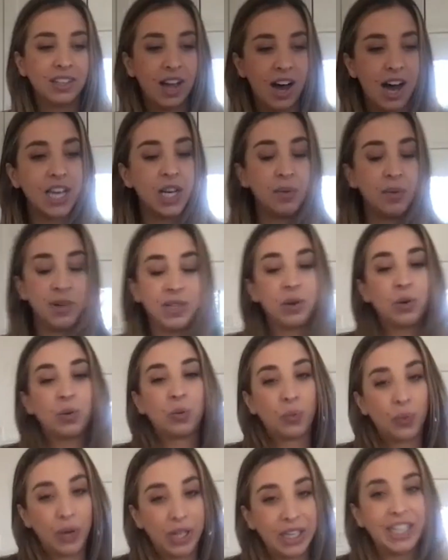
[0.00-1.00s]
going to lie, it was
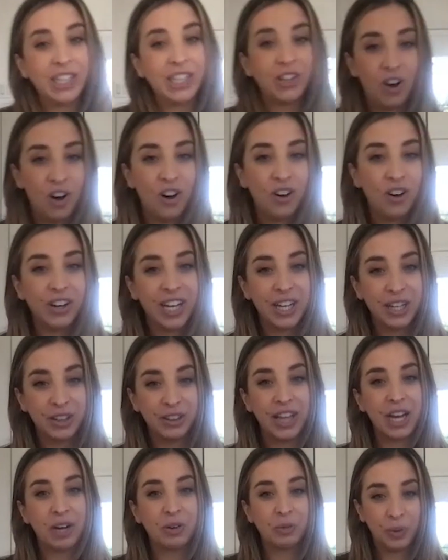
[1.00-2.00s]
really long
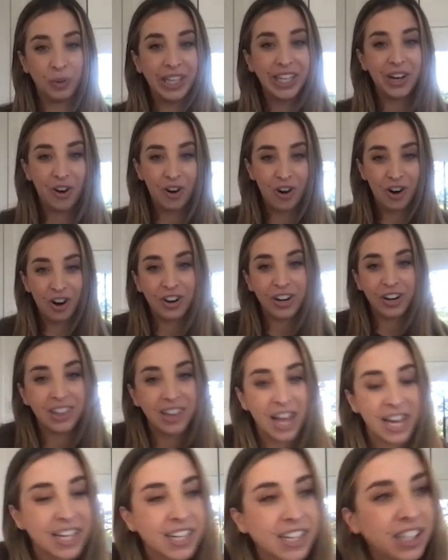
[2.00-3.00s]
and like really hard.
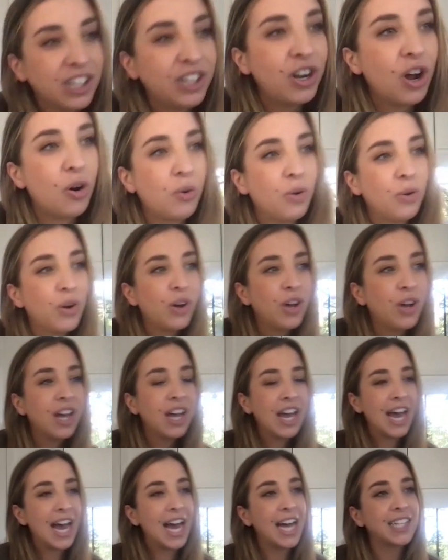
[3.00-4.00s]
And like,
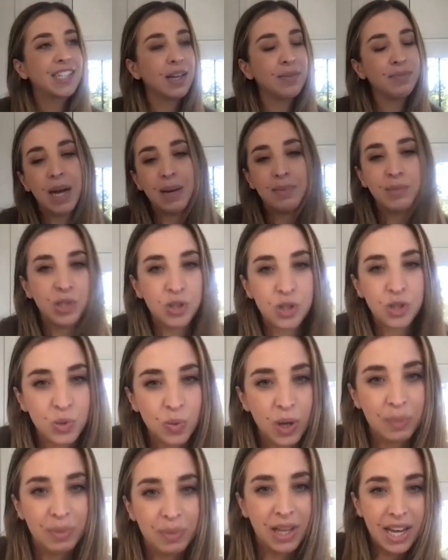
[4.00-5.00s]
at sometimes you
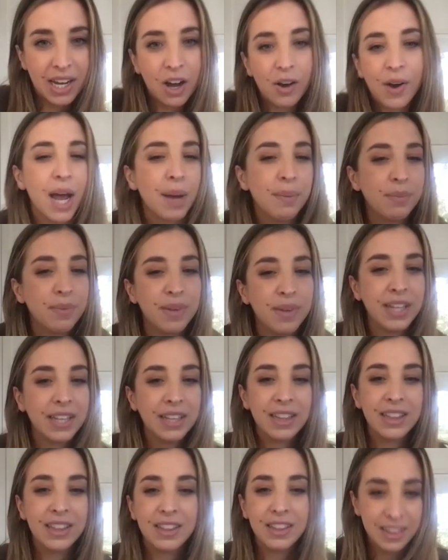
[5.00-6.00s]
just want to be like, okay, I'm
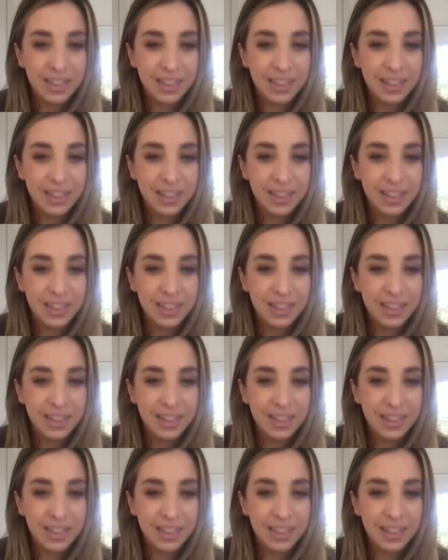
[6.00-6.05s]
like,